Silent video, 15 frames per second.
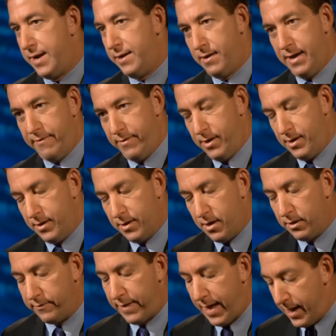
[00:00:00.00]
9/11 and
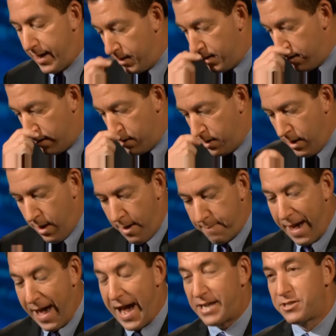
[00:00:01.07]
all that
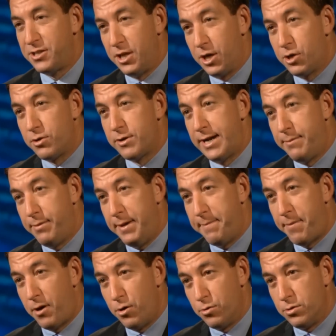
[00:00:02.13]
packs an incredibly
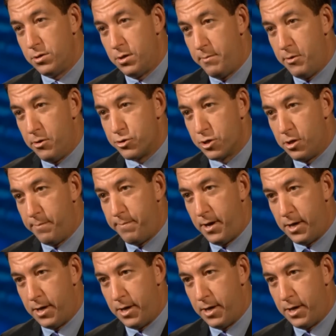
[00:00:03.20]
potent emotional